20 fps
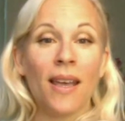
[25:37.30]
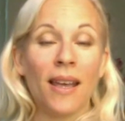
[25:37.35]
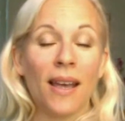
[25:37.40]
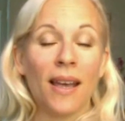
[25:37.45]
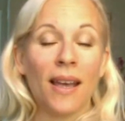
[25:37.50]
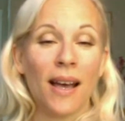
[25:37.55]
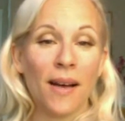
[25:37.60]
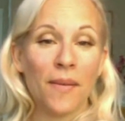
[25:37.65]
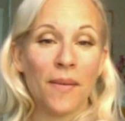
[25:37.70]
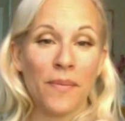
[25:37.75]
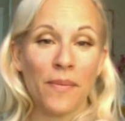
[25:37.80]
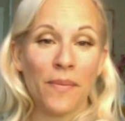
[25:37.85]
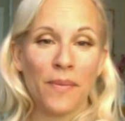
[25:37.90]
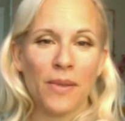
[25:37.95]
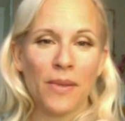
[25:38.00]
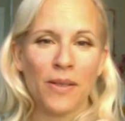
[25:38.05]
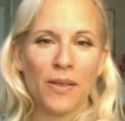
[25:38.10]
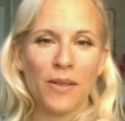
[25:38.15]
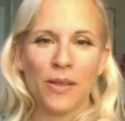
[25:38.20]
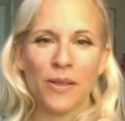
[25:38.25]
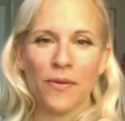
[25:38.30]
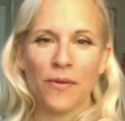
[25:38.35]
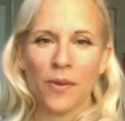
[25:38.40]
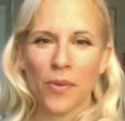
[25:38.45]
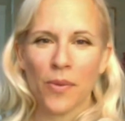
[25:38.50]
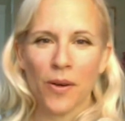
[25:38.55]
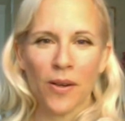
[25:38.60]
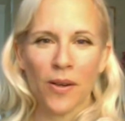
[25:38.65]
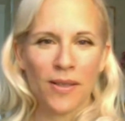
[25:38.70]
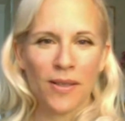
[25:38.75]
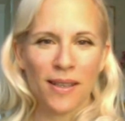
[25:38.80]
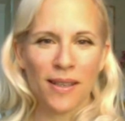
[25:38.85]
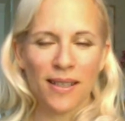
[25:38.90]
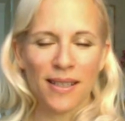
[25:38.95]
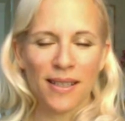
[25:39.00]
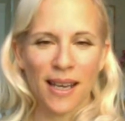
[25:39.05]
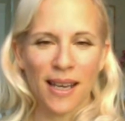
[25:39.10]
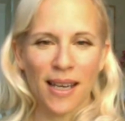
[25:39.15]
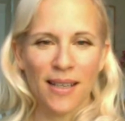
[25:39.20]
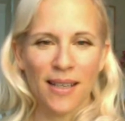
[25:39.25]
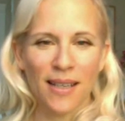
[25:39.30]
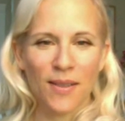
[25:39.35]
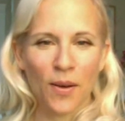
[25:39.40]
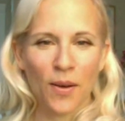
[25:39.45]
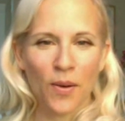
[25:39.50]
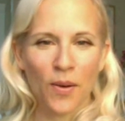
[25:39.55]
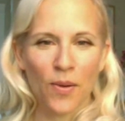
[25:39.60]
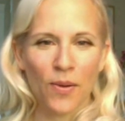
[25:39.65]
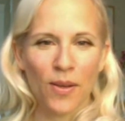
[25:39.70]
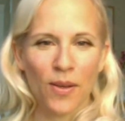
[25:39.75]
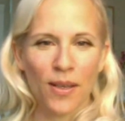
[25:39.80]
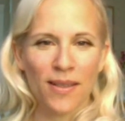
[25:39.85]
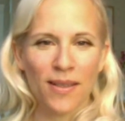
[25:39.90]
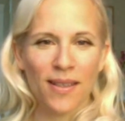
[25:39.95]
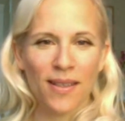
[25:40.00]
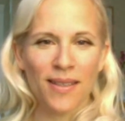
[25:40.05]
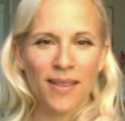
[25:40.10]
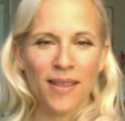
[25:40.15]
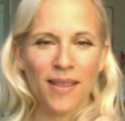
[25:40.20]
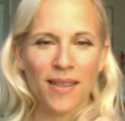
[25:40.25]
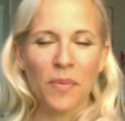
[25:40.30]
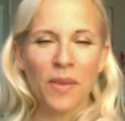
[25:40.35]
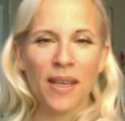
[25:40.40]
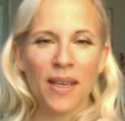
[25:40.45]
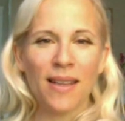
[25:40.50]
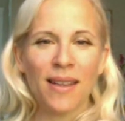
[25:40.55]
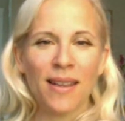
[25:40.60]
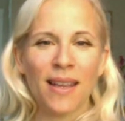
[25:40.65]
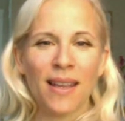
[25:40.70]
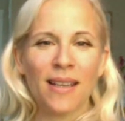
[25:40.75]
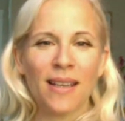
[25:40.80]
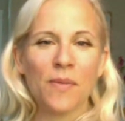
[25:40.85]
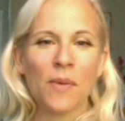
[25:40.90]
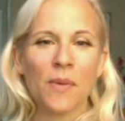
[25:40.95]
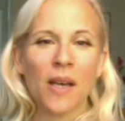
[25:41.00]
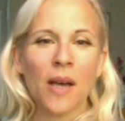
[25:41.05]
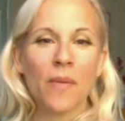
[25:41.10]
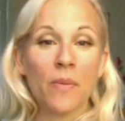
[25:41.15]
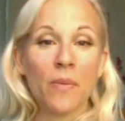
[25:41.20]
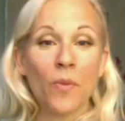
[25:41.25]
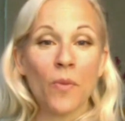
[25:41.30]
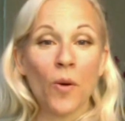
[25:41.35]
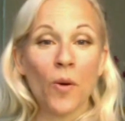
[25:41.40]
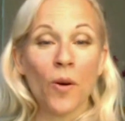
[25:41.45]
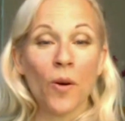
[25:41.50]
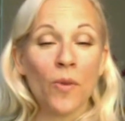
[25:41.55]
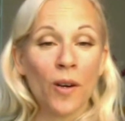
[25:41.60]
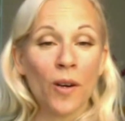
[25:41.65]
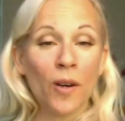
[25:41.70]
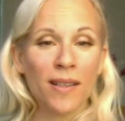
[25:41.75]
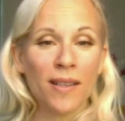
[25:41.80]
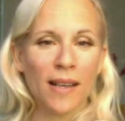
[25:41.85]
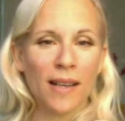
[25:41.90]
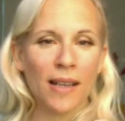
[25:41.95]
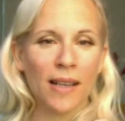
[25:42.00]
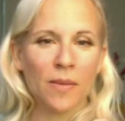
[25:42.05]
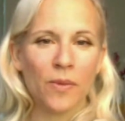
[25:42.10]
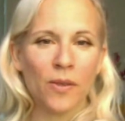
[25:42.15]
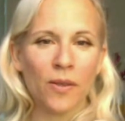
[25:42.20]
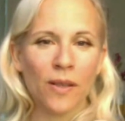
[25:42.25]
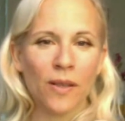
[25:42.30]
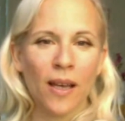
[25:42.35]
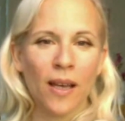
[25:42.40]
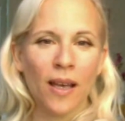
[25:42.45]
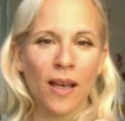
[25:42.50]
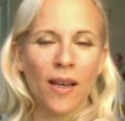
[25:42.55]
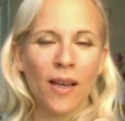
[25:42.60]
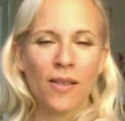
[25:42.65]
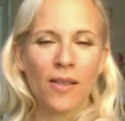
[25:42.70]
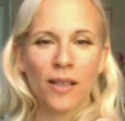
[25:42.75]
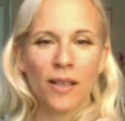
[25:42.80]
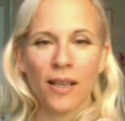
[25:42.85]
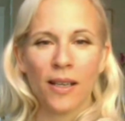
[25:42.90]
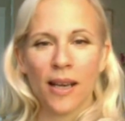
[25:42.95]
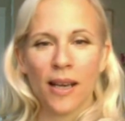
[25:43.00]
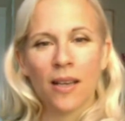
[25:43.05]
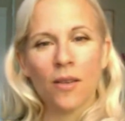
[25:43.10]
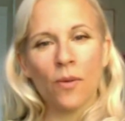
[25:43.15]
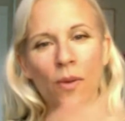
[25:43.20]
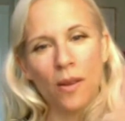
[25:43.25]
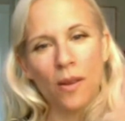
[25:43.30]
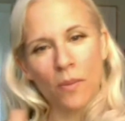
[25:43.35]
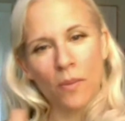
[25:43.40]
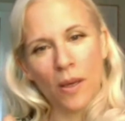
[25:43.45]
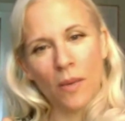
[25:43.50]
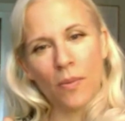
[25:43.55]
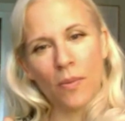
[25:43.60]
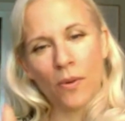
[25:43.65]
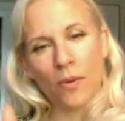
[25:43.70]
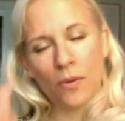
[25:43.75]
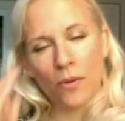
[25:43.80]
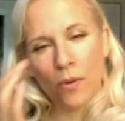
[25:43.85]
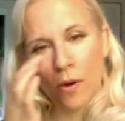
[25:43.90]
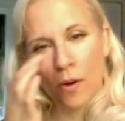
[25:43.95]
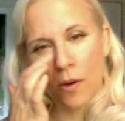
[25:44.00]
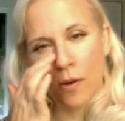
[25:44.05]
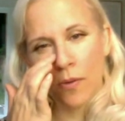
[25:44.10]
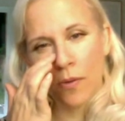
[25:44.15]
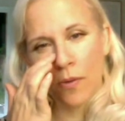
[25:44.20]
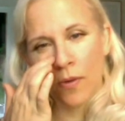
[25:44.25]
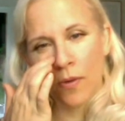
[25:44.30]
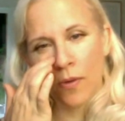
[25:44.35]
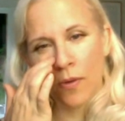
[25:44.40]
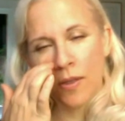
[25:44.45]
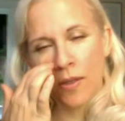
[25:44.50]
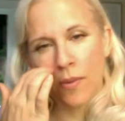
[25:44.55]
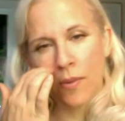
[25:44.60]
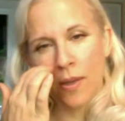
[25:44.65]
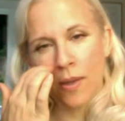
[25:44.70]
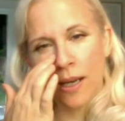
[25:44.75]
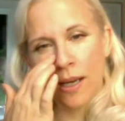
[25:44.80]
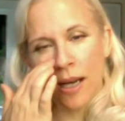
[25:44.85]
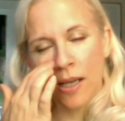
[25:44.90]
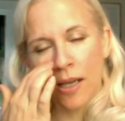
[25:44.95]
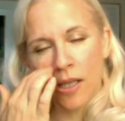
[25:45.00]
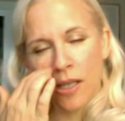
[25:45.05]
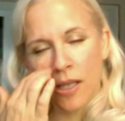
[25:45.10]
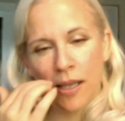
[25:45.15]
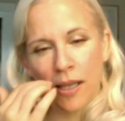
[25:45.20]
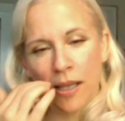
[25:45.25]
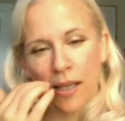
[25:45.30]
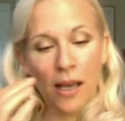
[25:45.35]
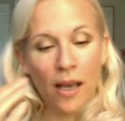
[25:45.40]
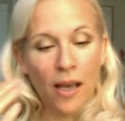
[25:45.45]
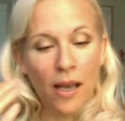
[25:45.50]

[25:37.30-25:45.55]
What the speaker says: in different parts of the day. So this is something that is becoming more and more accessible to connect with the people who grow our food, so we can actually